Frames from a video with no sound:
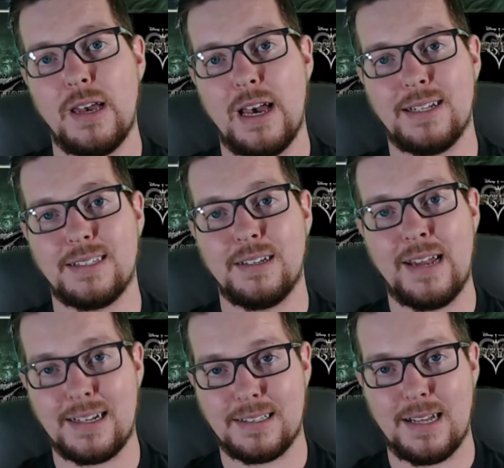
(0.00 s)
And until
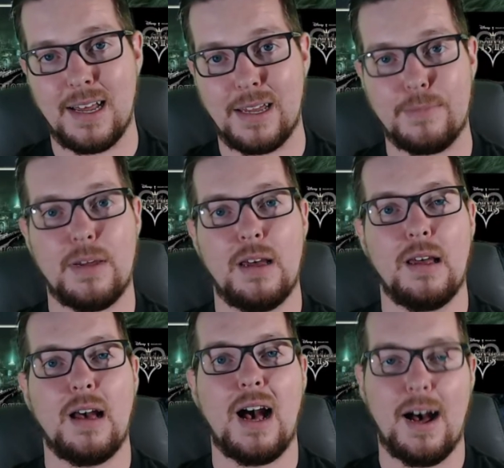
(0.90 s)
next time,
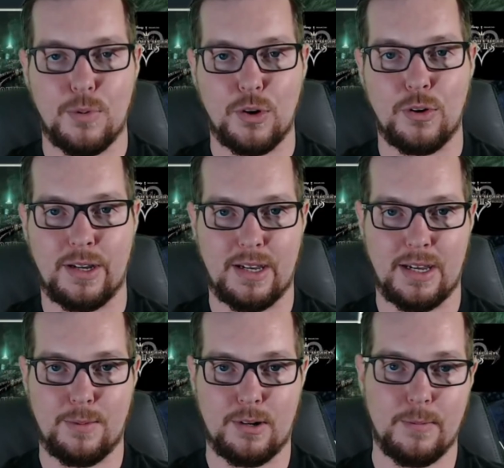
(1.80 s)
I'm Crohnic
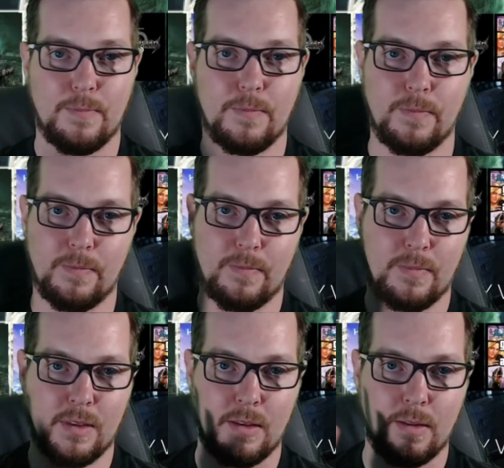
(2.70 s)
Gamer.
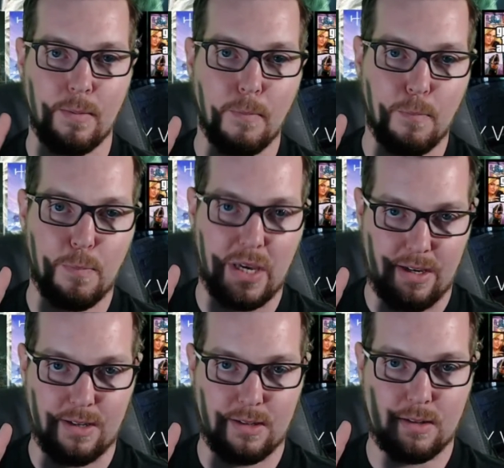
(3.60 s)
Peace.